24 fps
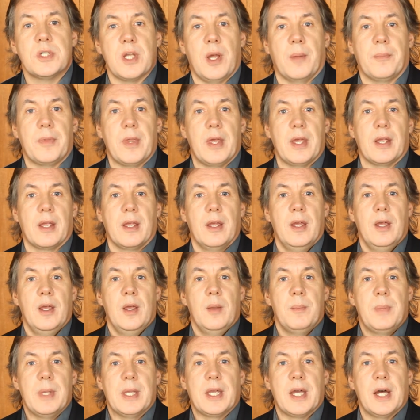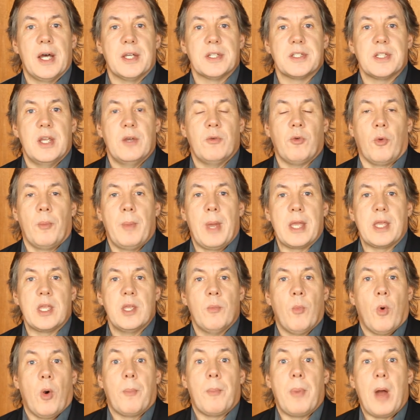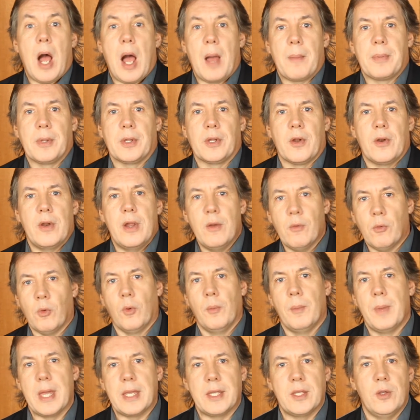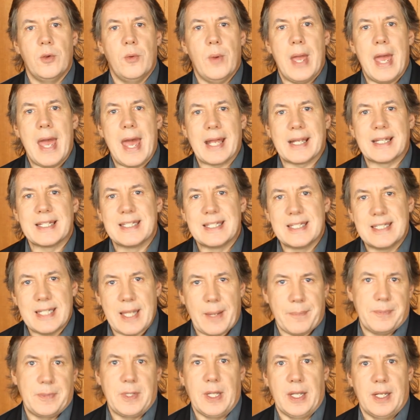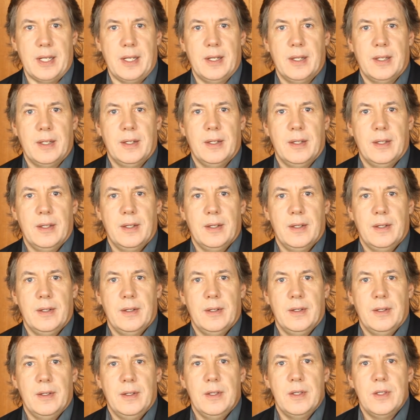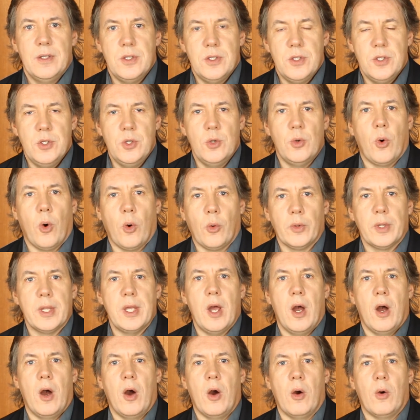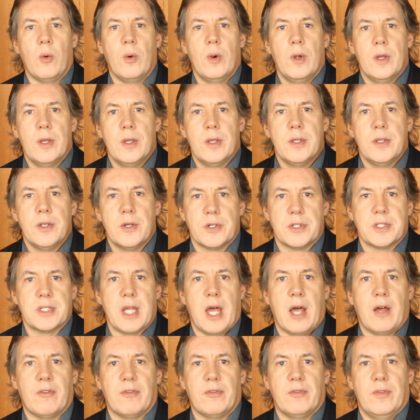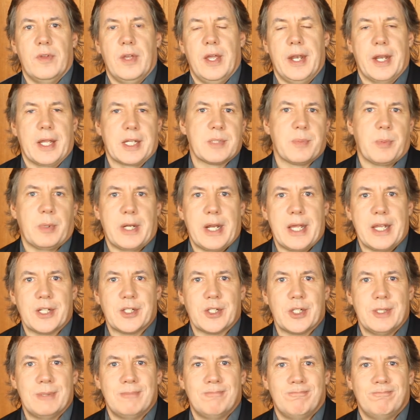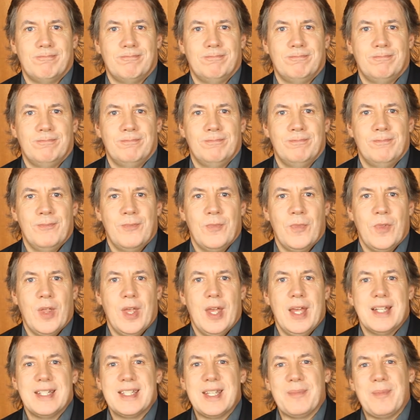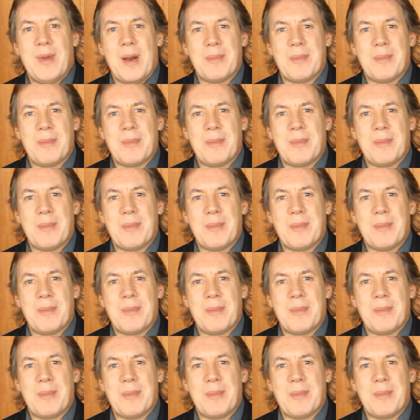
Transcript: something because it will make you more popular, it will make you accepted. You only owe yourself an explanation. Tip